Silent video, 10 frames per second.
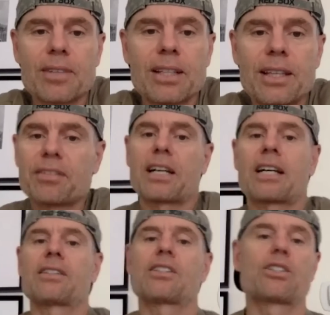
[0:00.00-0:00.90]
They've
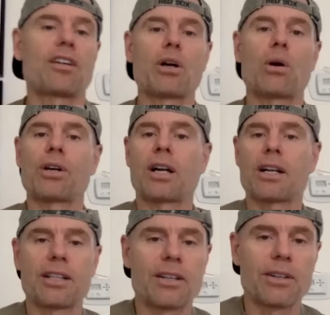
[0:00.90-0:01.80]
got stuff going on
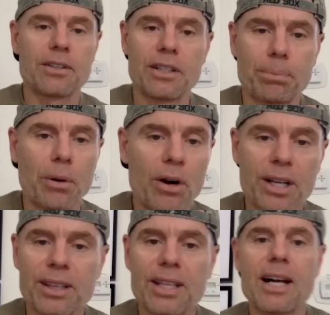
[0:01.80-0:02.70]
in their
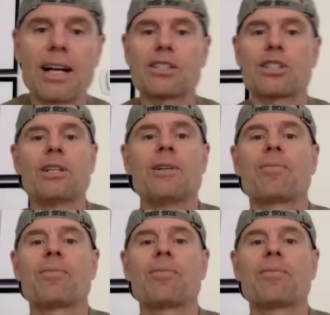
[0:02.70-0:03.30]
parking lots.